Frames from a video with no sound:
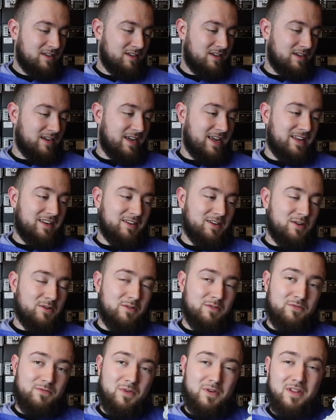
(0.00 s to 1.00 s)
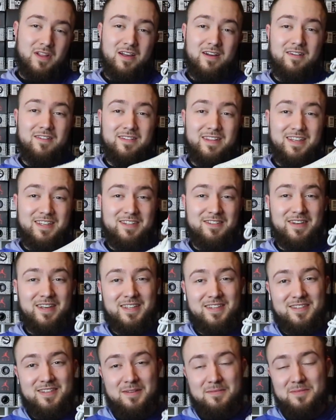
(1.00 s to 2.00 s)
I had to go to Foot Locker. They still
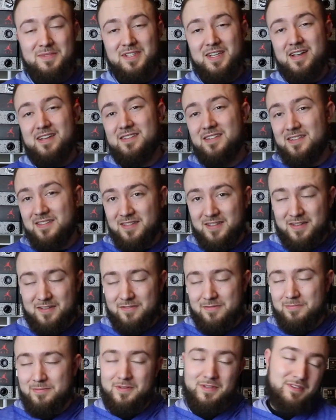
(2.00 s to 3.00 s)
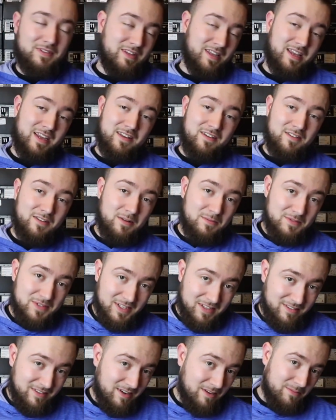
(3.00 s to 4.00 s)
had some sizes left, but they ended up
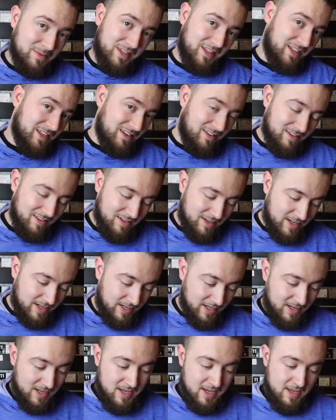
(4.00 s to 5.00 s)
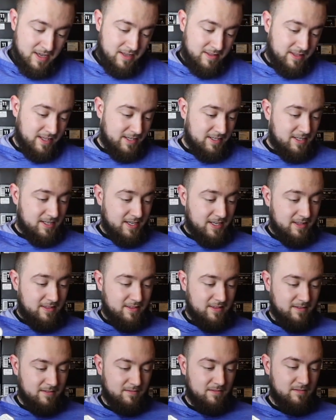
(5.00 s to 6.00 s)
selling out by the end of the night. They said
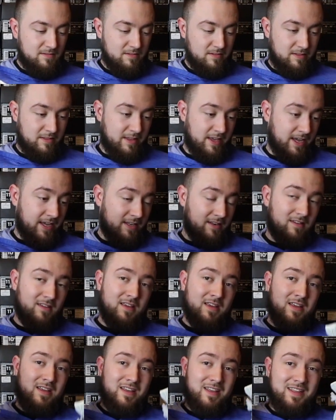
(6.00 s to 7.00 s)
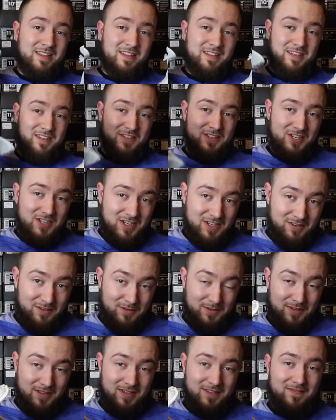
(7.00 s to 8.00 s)
that in the
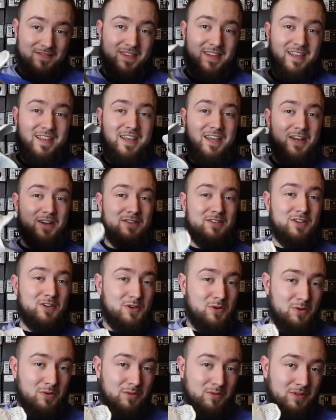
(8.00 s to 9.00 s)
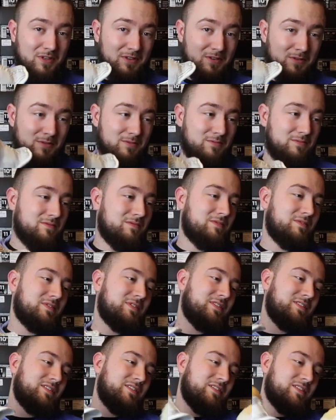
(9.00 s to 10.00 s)
Yechills, here's a cool little
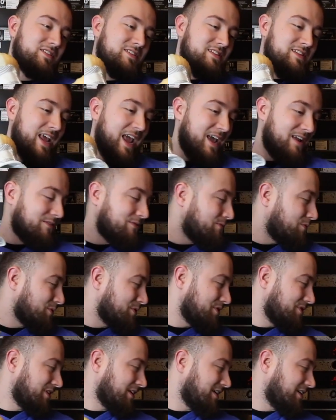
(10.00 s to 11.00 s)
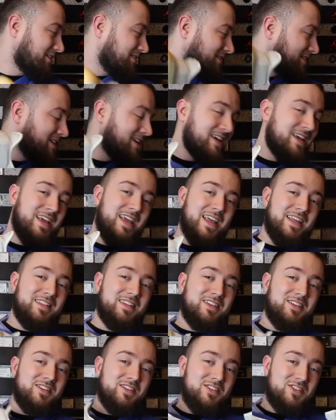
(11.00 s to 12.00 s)
stat for you guys. In
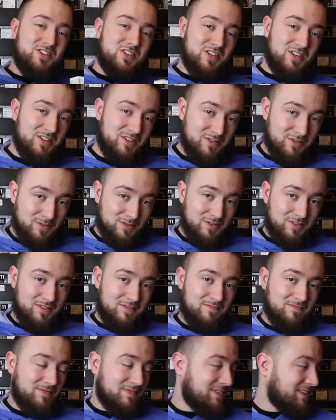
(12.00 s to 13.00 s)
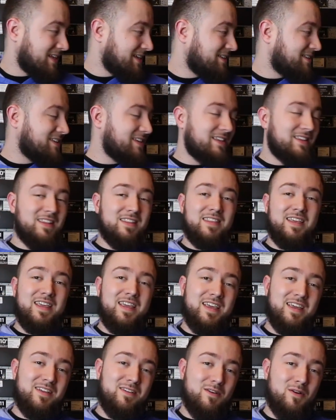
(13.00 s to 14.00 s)
the Yechills, they said that they
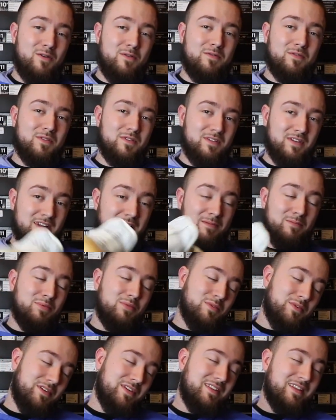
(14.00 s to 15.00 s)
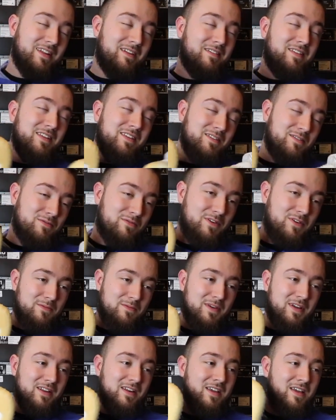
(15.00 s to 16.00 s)
had over an employee that is a of
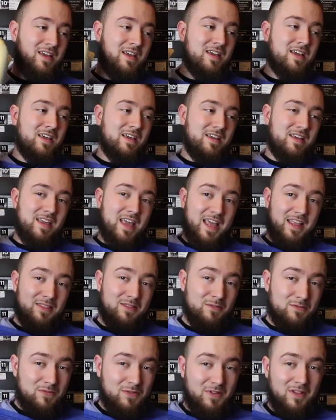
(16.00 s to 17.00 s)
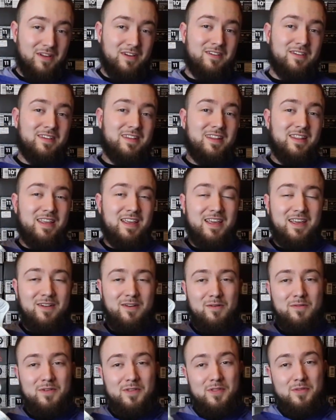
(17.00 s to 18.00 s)
mine at the Foot Locker said they had
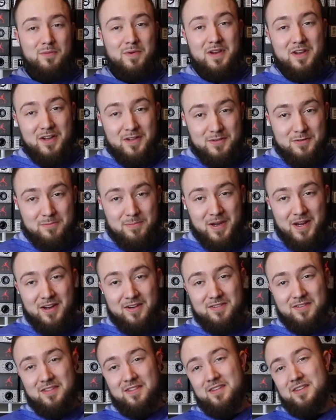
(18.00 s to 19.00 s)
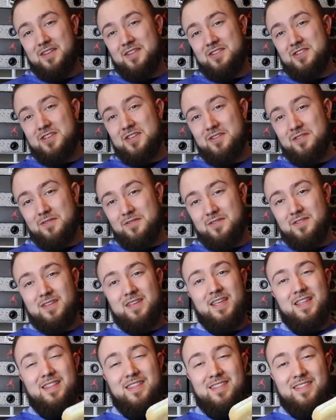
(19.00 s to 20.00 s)
over 300 pairs of the Yechills,
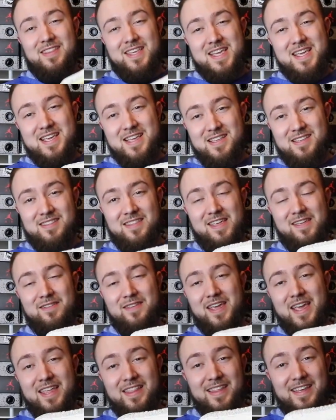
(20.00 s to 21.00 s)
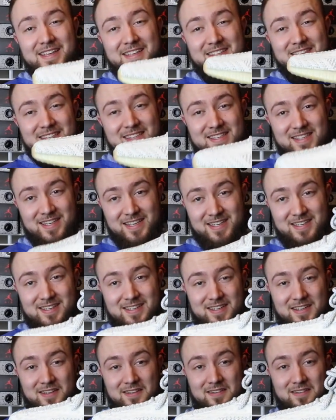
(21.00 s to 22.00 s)
and these they only have like 60.